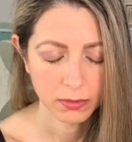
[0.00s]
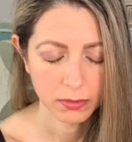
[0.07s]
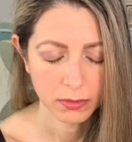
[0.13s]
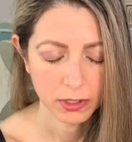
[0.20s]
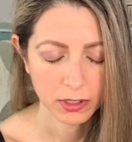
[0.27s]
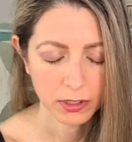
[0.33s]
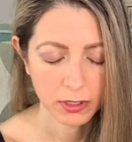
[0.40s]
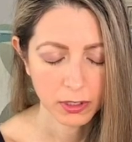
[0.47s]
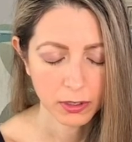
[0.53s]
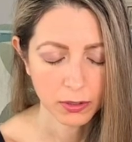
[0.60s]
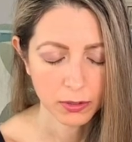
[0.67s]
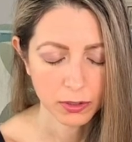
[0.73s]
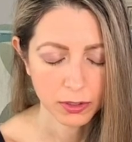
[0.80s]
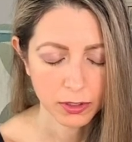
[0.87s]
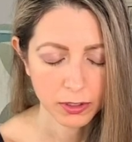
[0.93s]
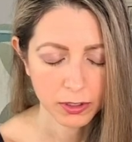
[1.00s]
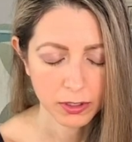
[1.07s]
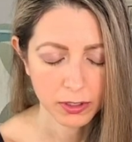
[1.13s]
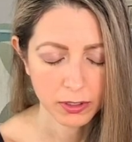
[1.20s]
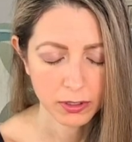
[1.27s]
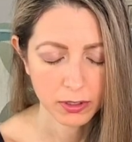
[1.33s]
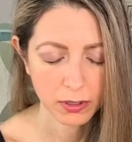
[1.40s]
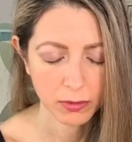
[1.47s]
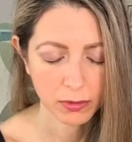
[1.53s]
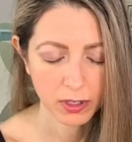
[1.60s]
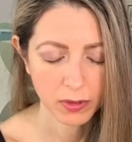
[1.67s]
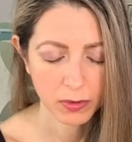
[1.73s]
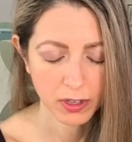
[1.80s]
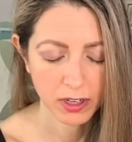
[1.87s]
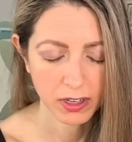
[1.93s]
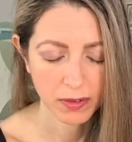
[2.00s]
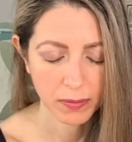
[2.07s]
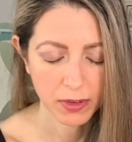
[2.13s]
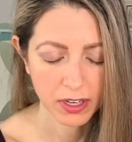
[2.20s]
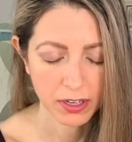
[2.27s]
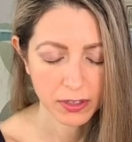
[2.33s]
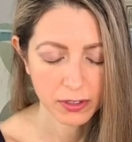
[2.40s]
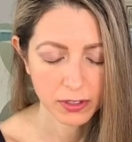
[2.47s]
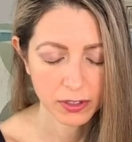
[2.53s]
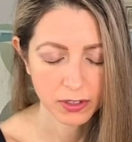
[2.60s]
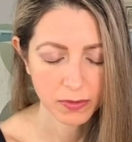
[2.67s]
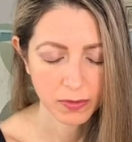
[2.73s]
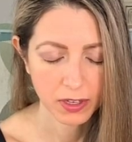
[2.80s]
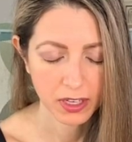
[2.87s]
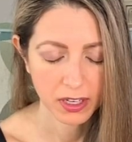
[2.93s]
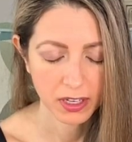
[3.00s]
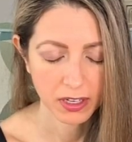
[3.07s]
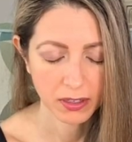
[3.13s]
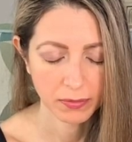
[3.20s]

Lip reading: Disclosure is only what it appears to be.